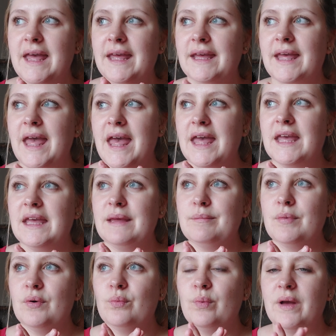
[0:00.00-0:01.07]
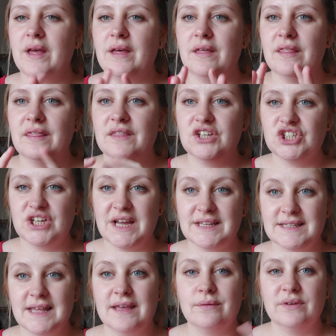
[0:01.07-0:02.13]
it came with the
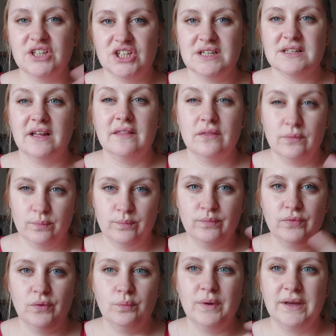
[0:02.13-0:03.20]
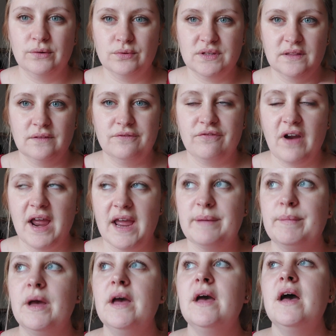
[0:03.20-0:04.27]
chassis, which is like the wheels and the
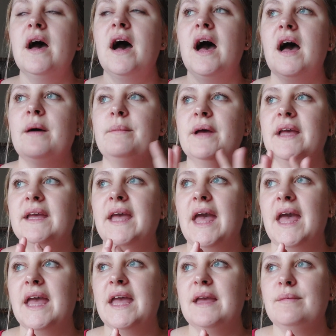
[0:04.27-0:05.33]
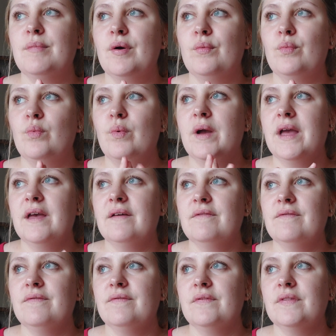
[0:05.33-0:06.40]
frame. It came
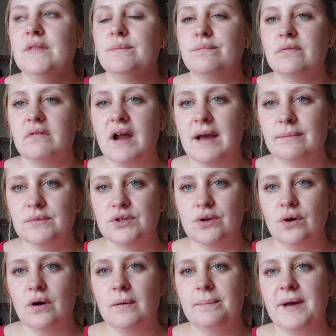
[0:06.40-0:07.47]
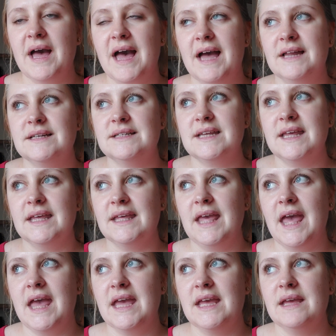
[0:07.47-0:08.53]
with the pram top, and it
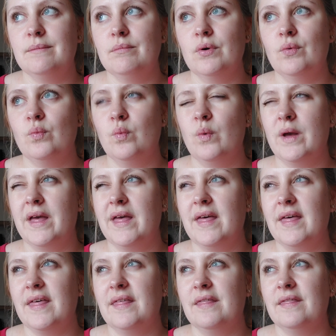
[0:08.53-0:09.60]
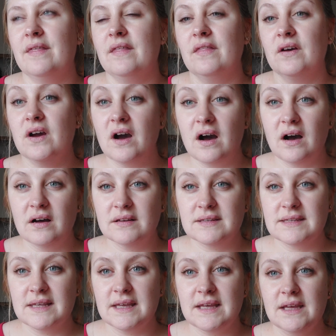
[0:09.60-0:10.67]
came with the car
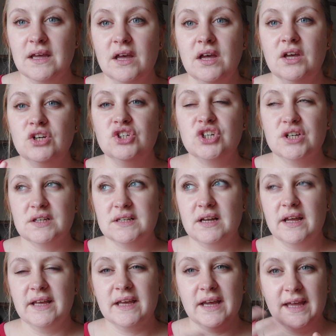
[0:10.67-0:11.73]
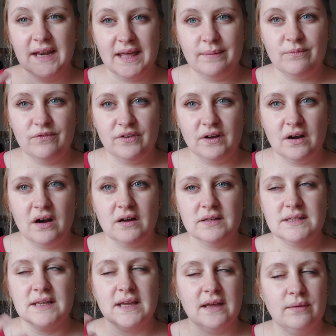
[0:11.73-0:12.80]
seat, just like an infant car
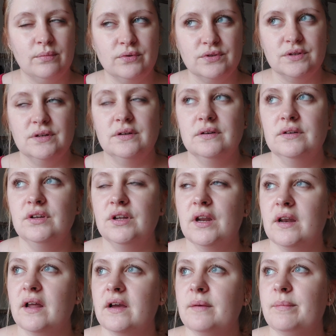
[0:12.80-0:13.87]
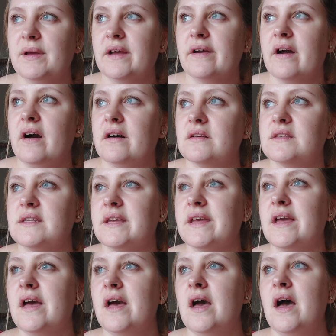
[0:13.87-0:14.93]
seat. It wasn't, you know, like a bigger car
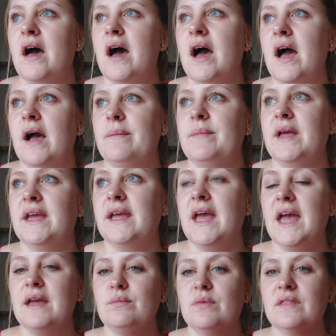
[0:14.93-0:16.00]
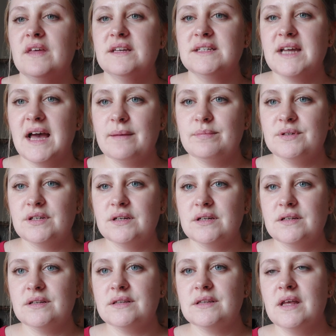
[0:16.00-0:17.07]
seat. It came with
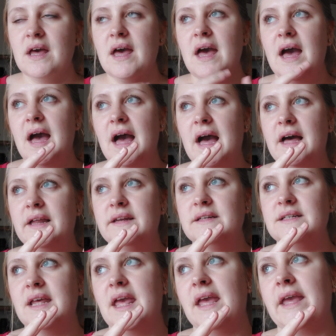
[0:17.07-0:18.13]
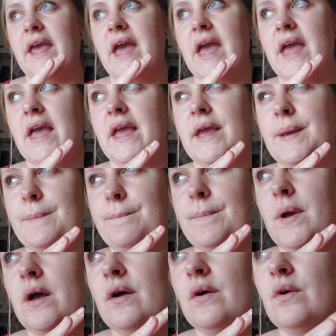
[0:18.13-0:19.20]
adapters, and it came
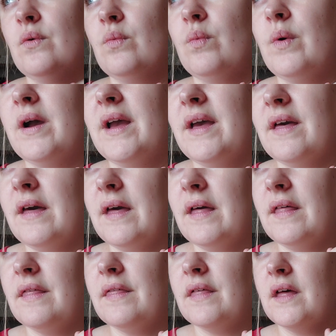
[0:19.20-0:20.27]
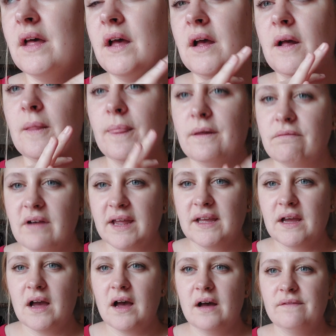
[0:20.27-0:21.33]
with the rain
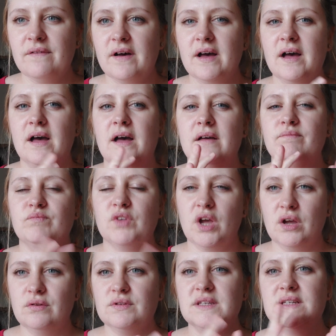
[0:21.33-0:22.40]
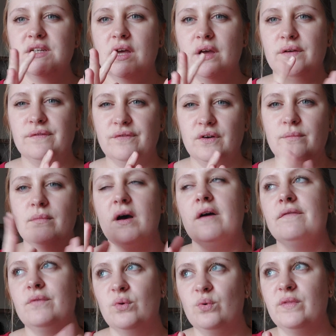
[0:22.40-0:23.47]
cover, cozy toe, foot
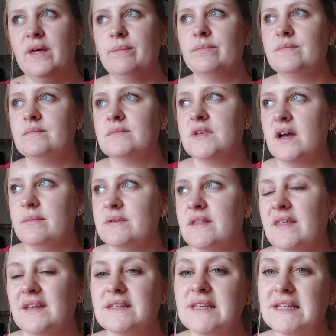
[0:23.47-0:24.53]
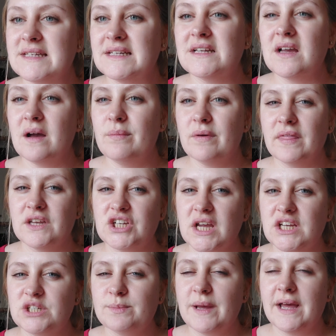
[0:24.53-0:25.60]
muff, all them types of things. It didn't come with a
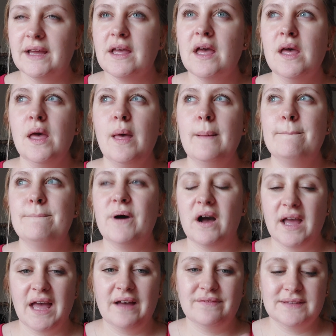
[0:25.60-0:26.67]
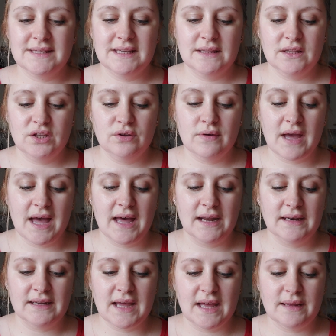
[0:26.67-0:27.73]
change bag, but I have seen that you
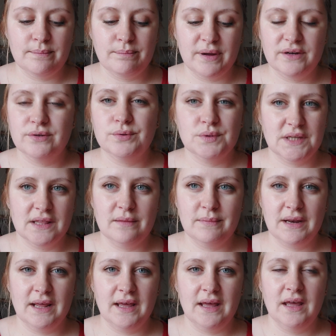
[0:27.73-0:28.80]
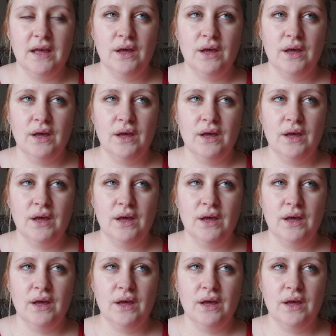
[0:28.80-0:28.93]
can get bundles at the minute